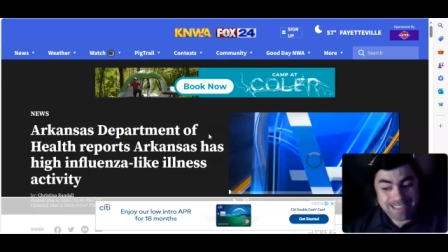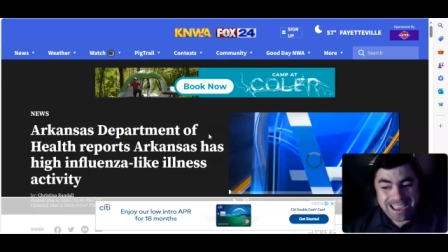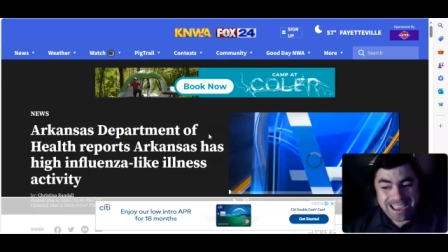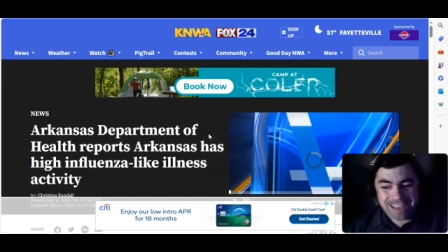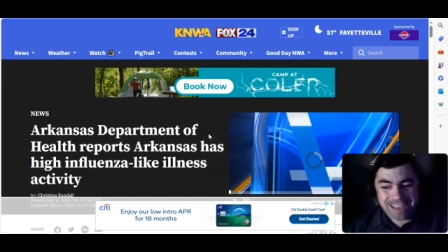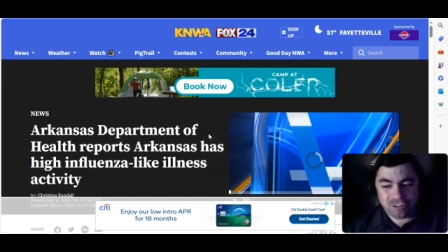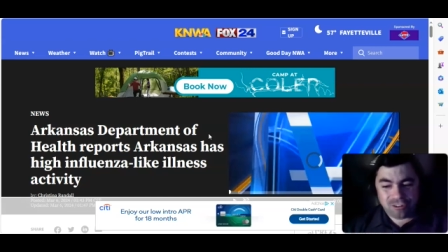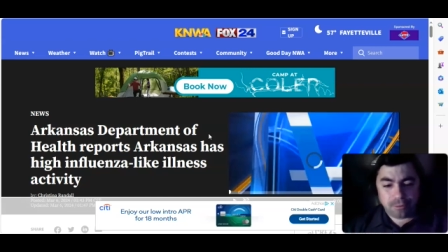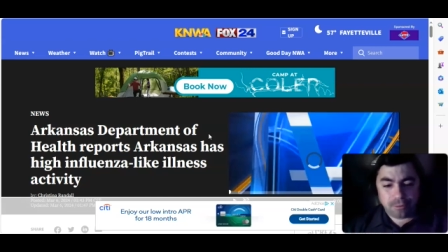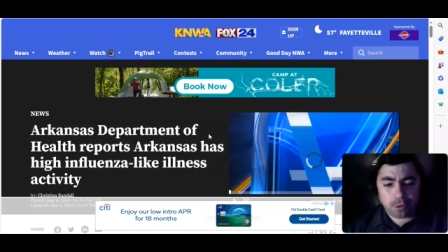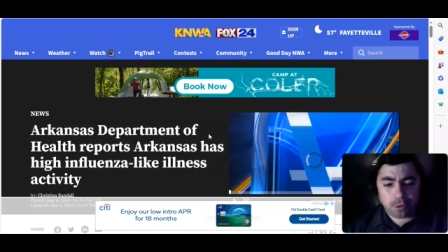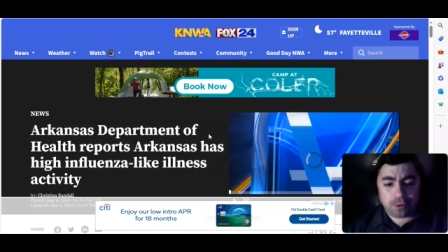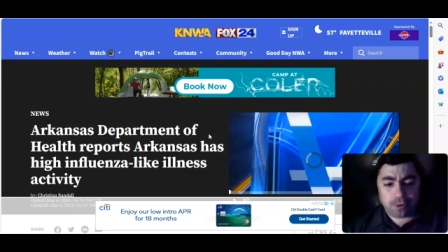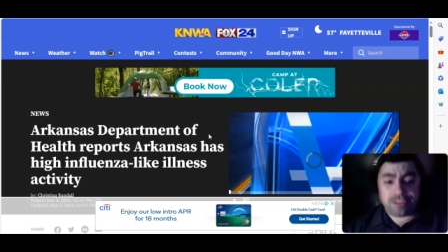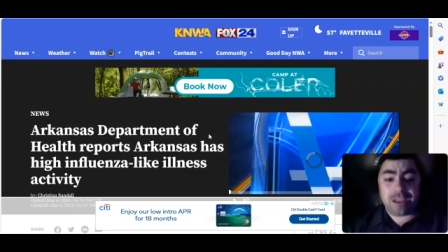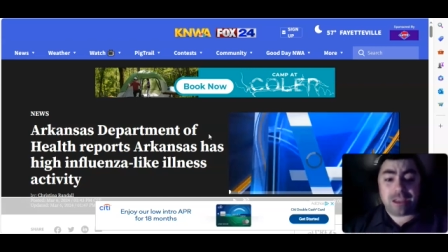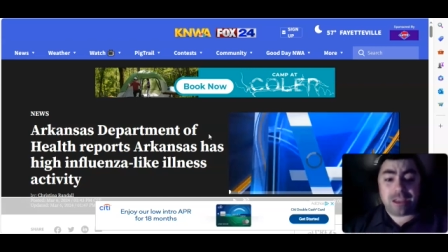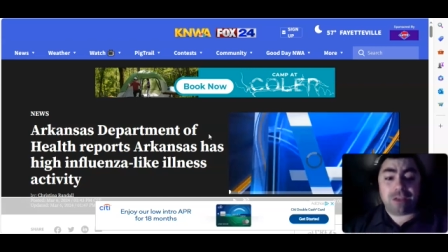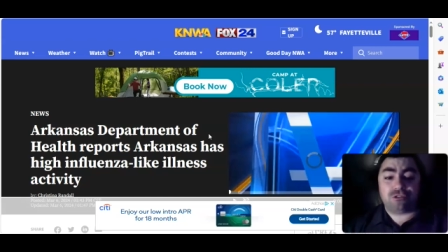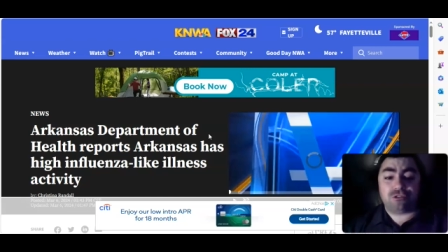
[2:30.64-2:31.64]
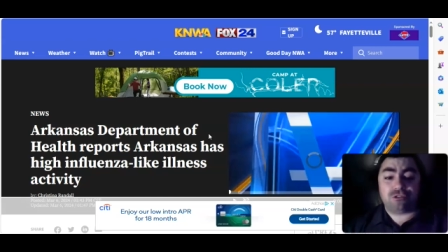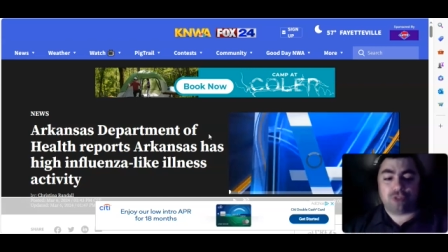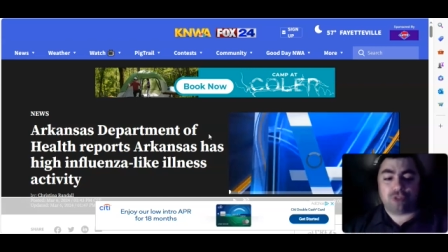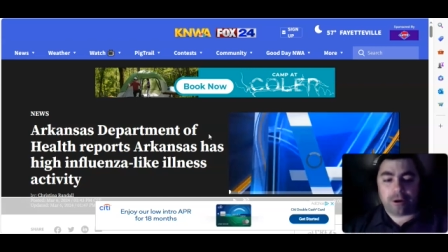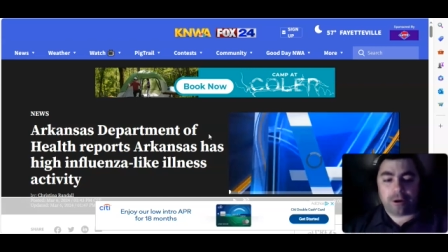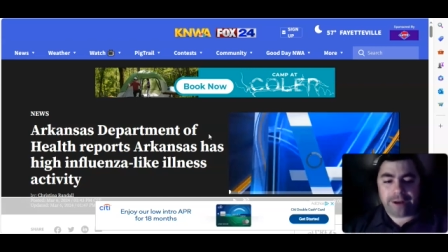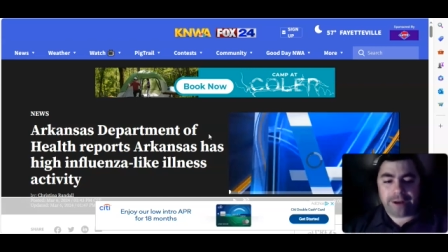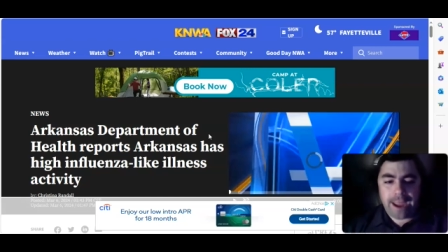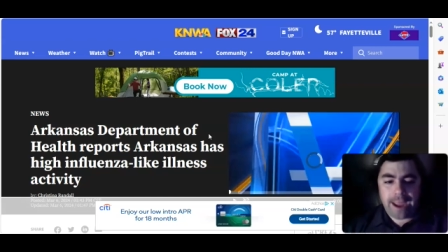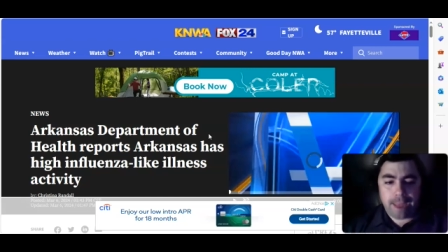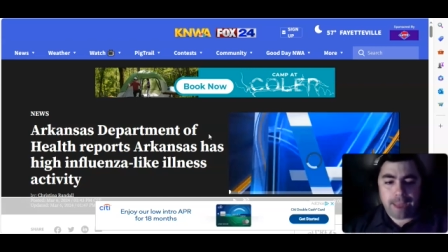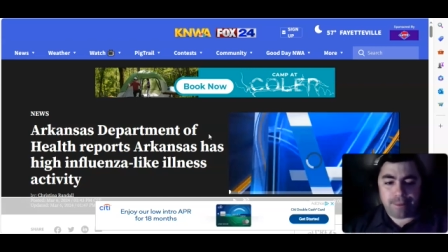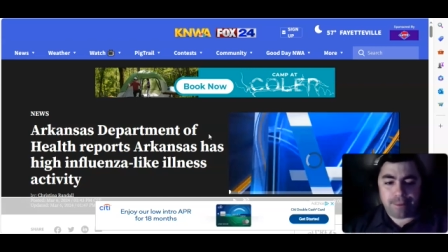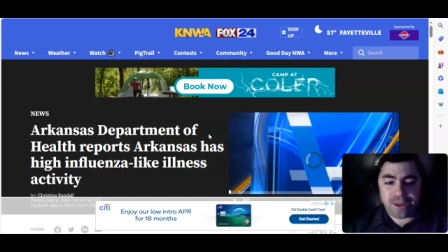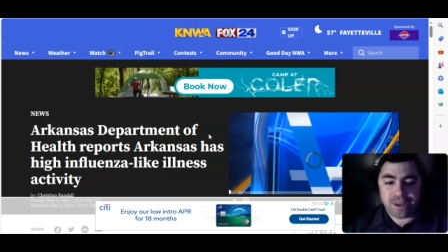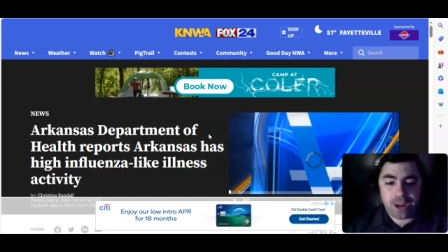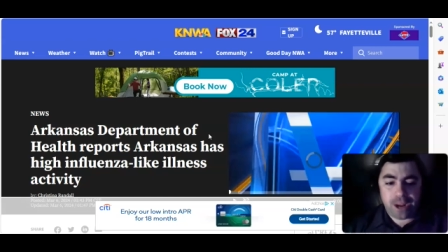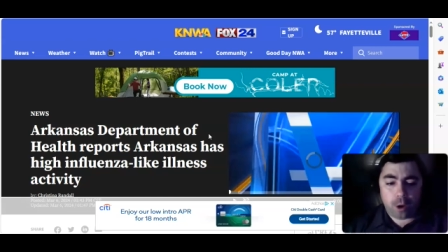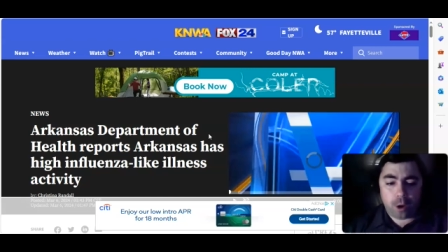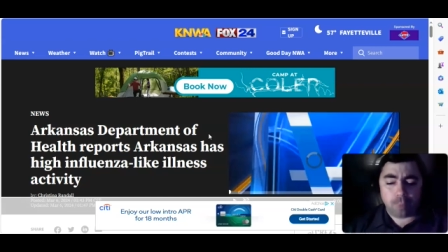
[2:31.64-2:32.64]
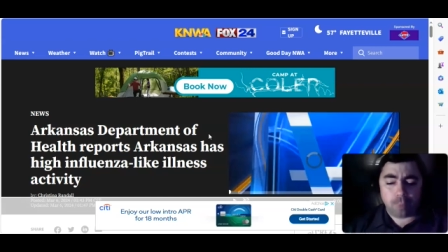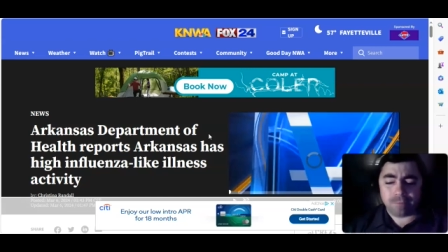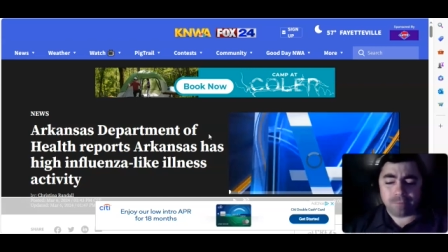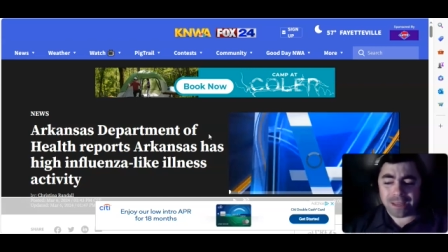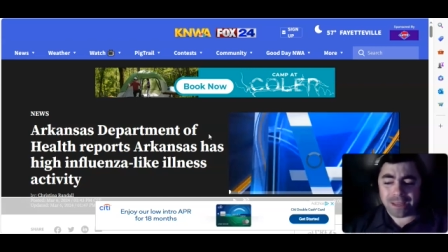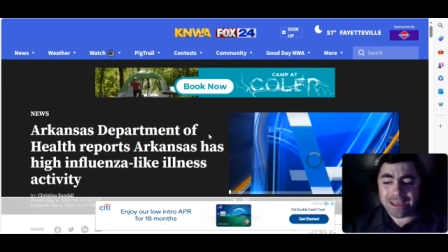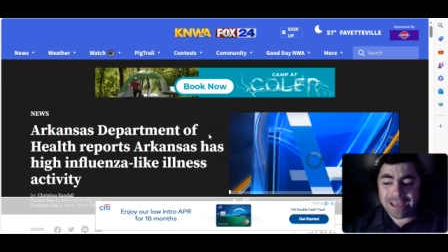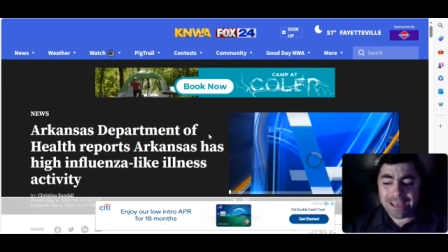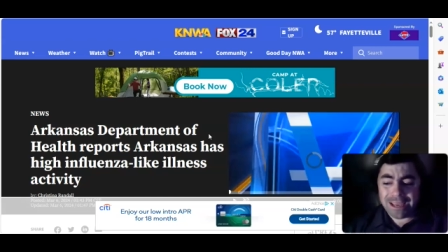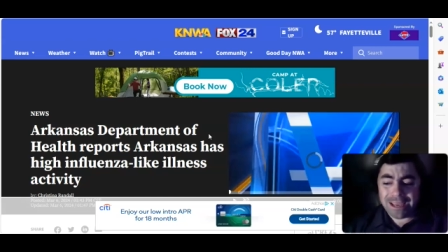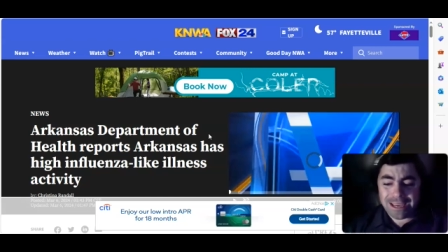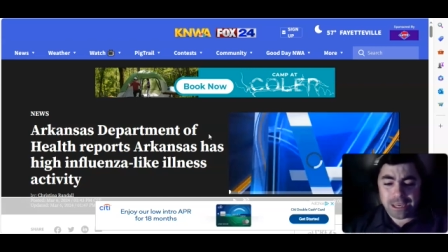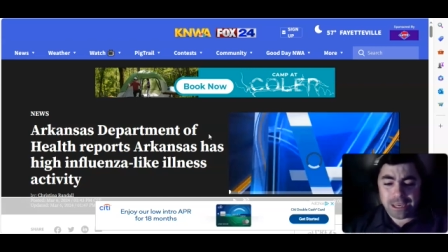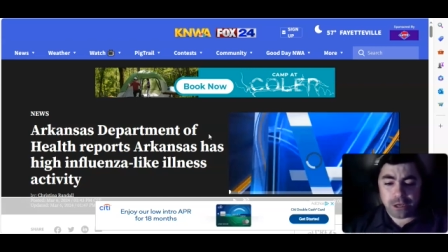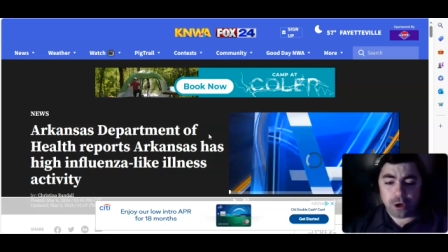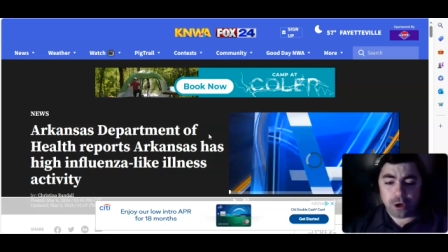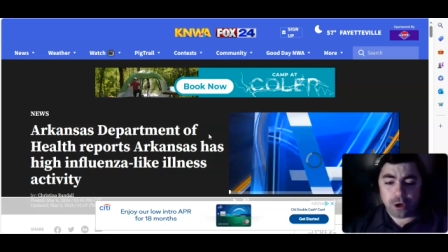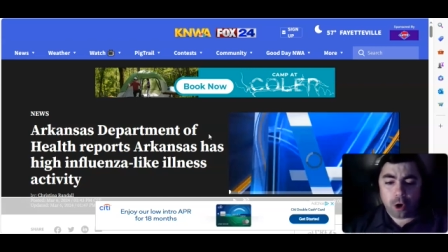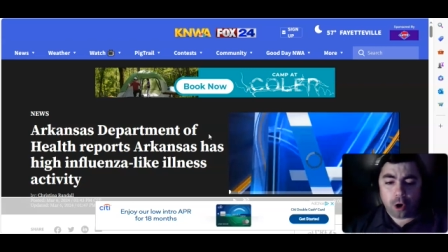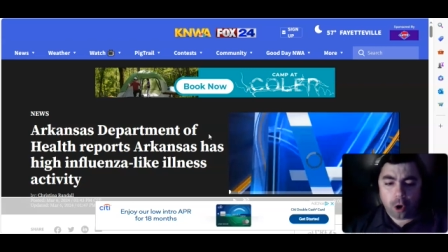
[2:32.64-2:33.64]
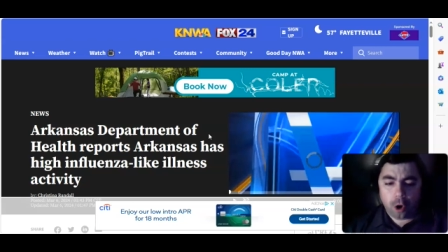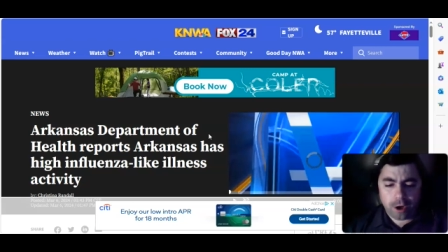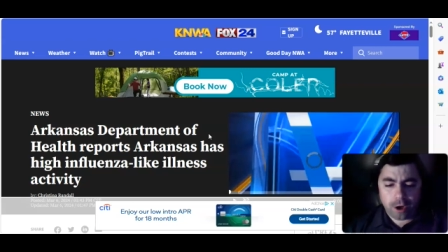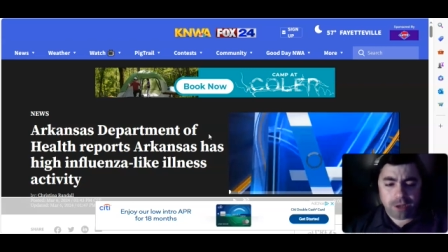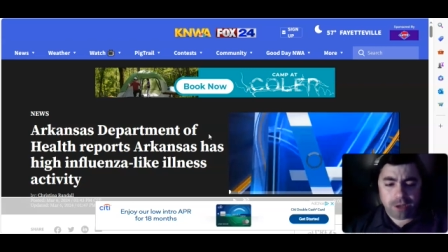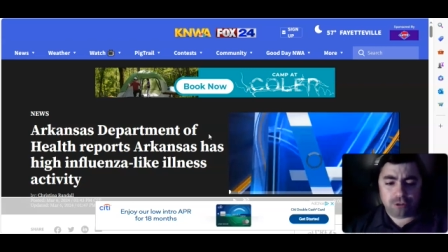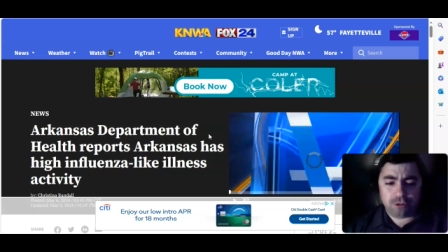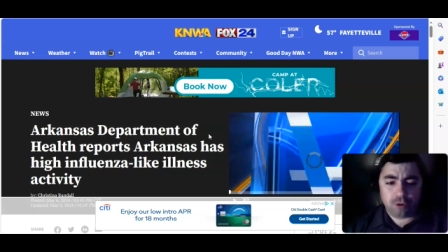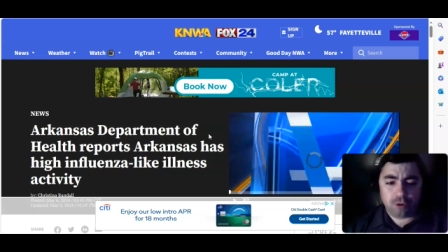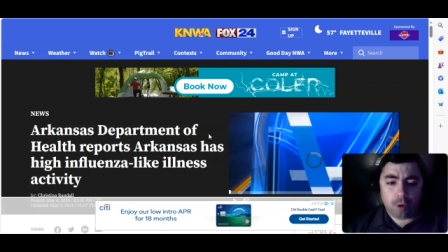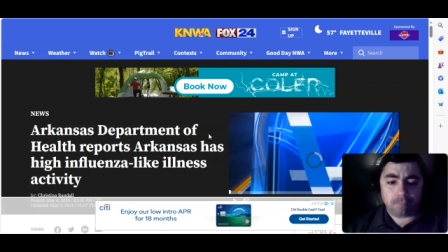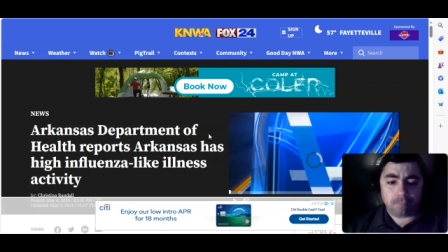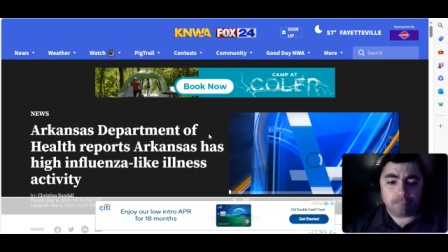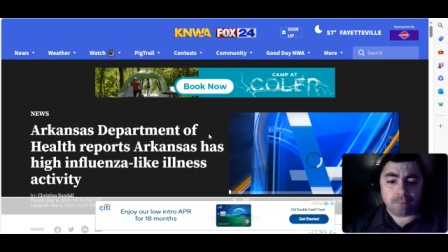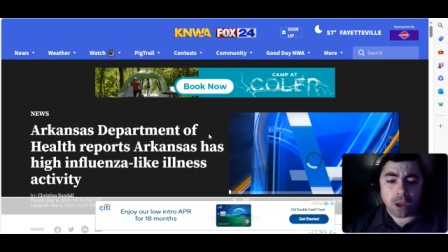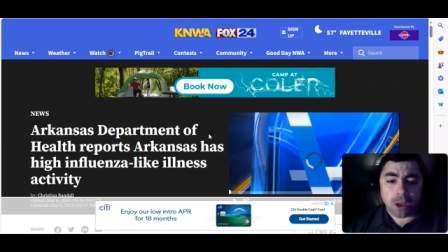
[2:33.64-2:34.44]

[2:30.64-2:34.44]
a similar thing is starting to happen now in Arkansas.